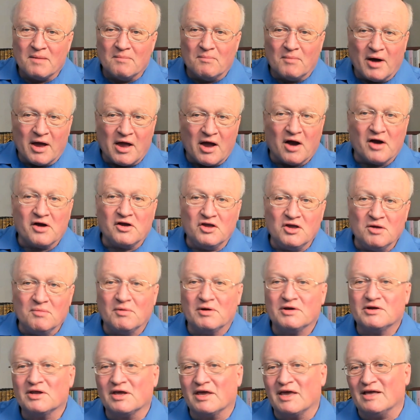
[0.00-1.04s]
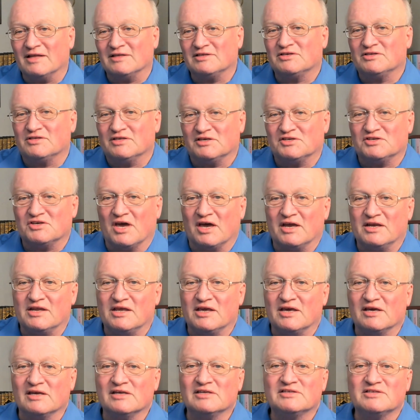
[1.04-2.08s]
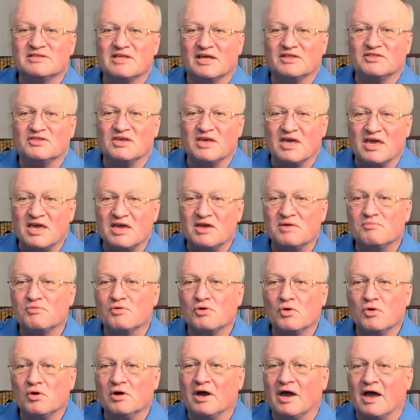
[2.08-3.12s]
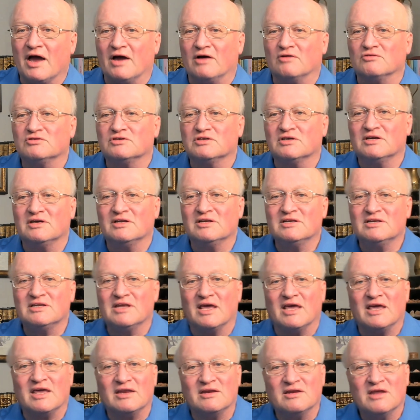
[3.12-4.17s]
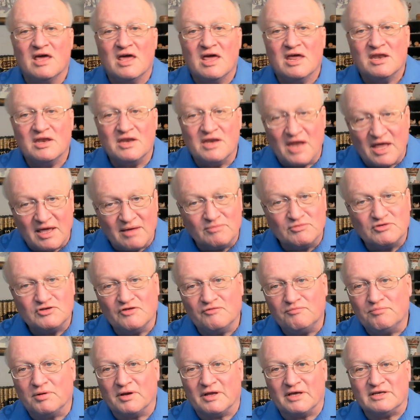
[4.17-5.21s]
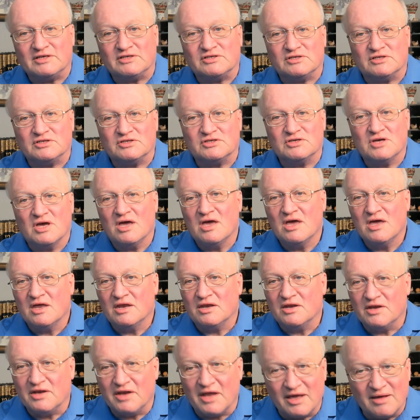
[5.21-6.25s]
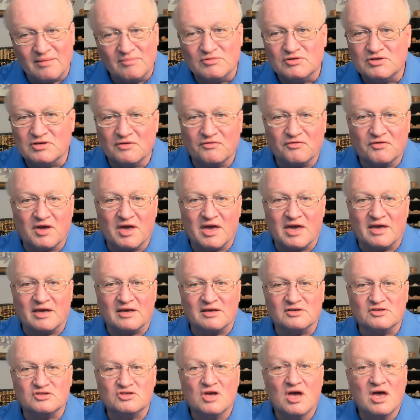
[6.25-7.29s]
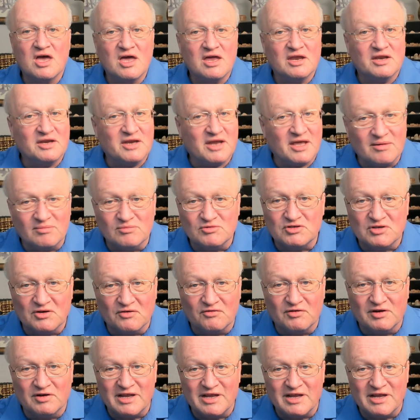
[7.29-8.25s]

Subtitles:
my argument against this idea is that the Hebrew accounts contain names of places, names of kings, names of